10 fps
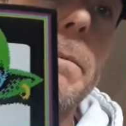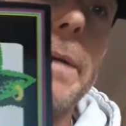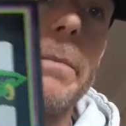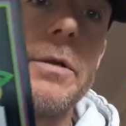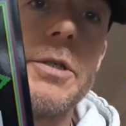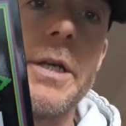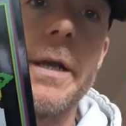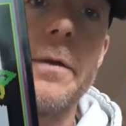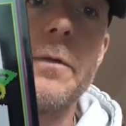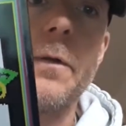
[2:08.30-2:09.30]

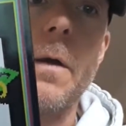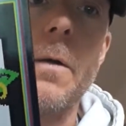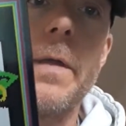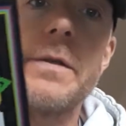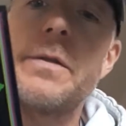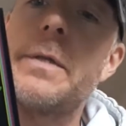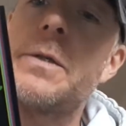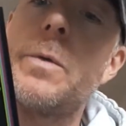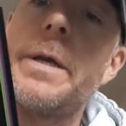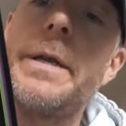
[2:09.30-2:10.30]
Publishing. So
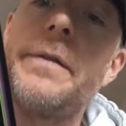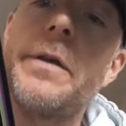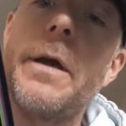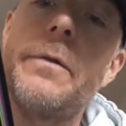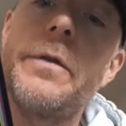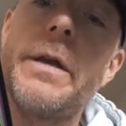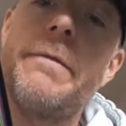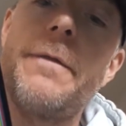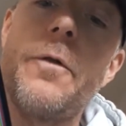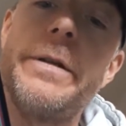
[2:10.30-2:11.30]
that's where you need to go to get
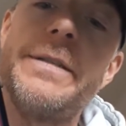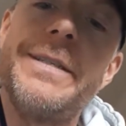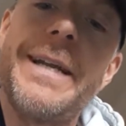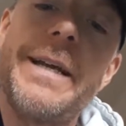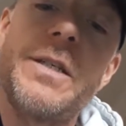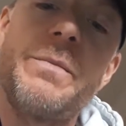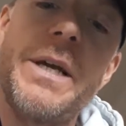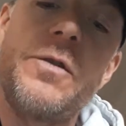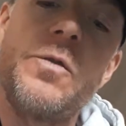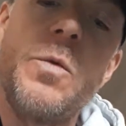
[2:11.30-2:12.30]
Florin's ZX
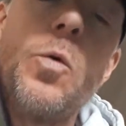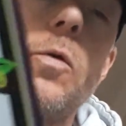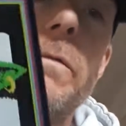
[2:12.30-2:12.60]
Spectrum Hall of